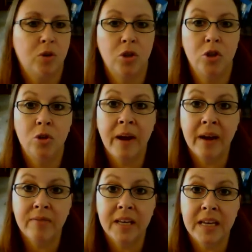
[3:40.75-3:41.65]
you
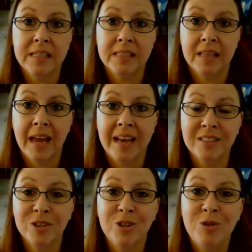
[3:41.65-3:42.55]
have the keys to the
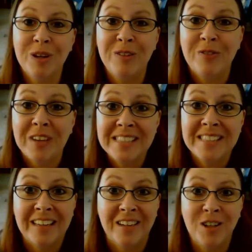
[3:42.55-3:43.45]
castle. You can fix
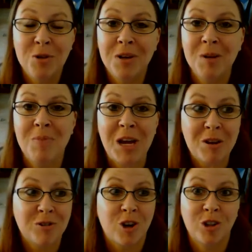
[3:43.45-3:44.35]
it. You can make
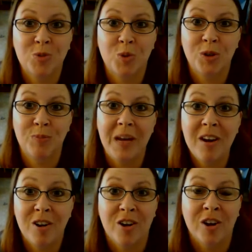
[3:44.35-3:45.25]
your dog's world
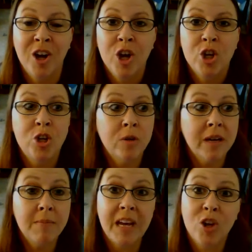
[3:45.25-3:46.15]
bigger. You
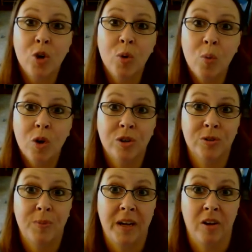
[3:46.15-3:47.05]
can make your
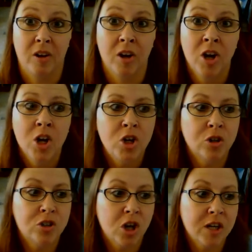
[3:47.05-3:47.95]
world bigger.
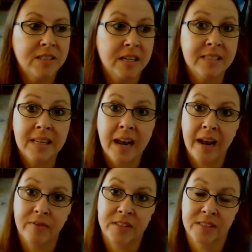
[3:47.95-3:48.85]
Your dog doesn't
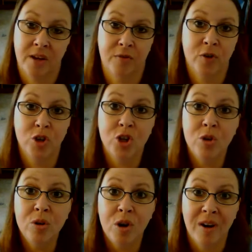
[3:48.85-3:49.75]
have to suffer.
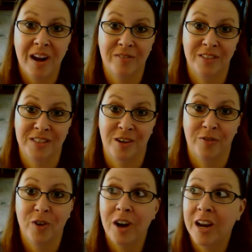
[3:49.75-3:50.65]
You don't have to
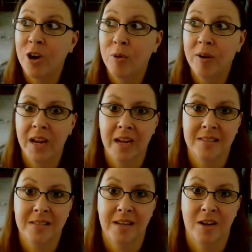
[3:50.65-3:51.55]
suffer, and nobody
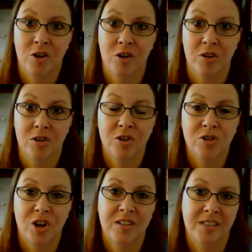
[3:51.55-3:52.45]
has to get hurt. Your
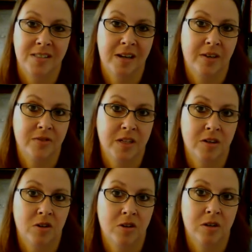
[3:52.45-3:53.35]
dog doesn't have to
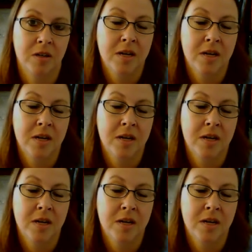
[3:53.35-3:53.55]
get hurt.